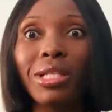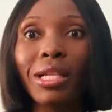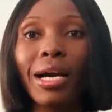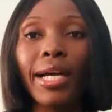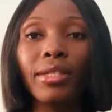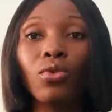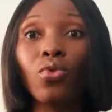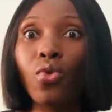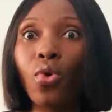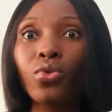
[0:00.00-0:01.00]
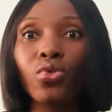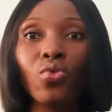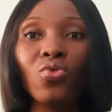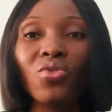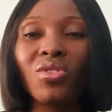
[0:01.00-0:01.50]
line go
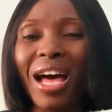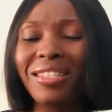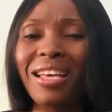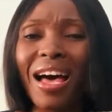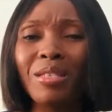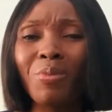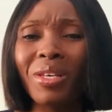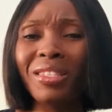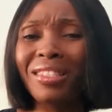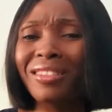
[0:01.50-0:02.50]
to that aspect,